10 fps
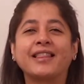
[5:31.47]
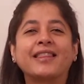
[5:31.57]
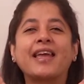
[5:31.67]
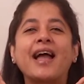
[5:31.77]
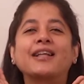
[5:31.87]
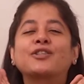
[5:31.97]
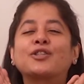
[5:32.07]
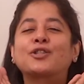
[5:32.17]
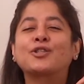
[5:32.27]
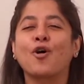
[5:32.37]
They had
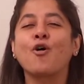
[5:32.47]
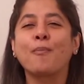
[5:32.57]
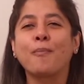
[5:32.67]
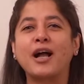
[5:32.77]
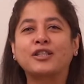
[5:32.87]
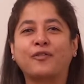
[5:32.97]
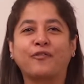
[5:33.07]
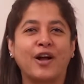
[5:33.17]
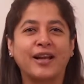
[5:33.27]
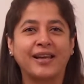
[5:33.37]
so much
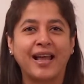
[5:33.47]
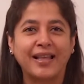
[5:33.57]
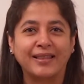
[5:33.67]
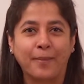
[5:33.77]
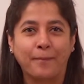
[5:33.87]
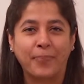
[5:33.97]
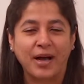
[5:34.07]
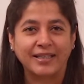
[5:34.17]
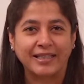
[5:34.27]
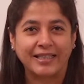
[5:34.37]
fun at the
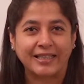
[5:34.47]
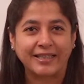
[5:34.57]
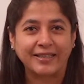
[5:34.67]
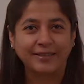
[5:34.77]
party.